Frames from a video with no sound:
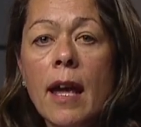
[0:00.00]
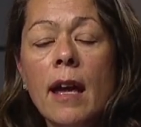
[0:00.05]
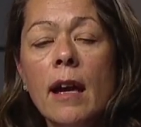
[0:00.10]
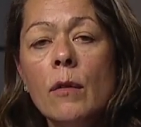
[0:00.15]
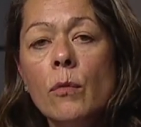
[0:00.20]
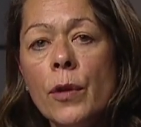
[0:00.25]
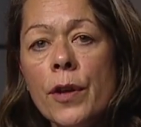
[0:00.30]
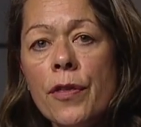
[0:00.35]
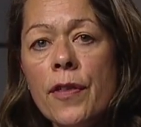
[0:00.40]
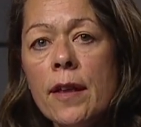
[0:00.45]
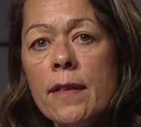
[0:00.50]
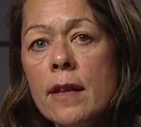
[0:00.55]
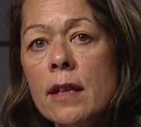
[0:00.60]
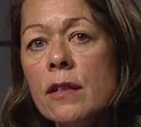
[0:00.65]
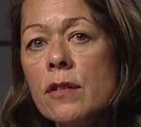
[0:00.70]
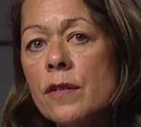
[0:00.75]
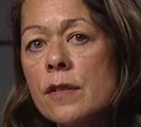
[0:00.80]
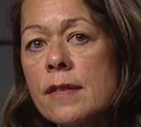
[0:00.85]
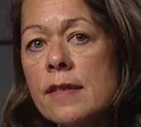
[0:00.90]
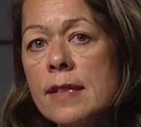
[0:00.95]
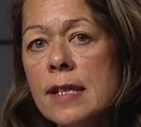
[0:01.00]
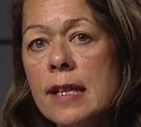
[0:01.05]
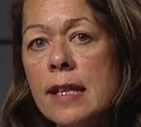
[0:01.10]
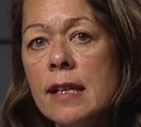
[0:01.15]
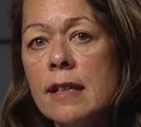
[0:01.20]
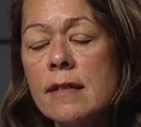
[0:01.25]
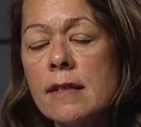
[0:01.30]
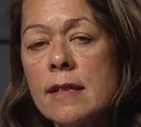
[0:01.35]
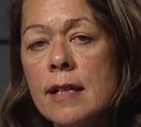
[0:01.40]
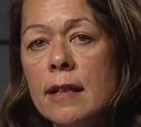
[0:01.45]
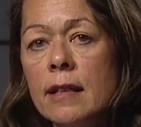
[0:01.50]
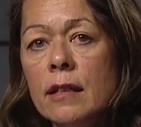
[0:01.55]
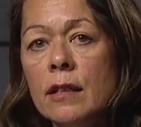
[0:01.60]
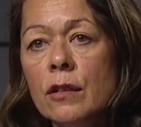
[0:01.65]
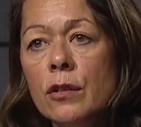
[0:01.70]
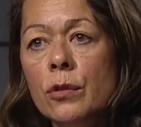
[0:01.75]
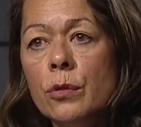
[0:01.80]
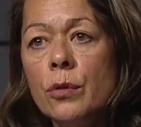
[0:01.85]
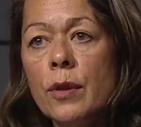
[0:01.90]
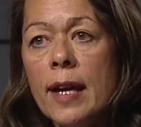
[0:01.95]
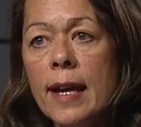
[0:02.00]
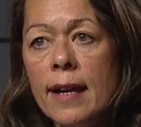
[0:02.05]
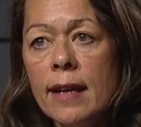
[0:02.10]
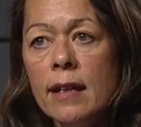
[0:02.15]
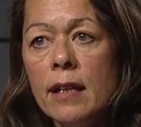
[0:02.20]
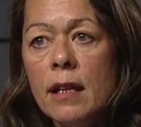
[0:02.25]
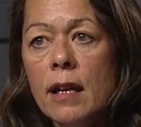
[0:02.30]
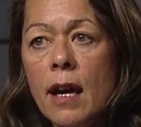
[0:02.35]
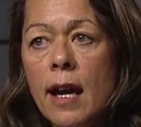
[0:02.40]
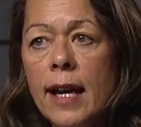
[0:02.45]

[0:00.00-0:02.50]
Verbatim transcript: And one thing that you'll see is that you can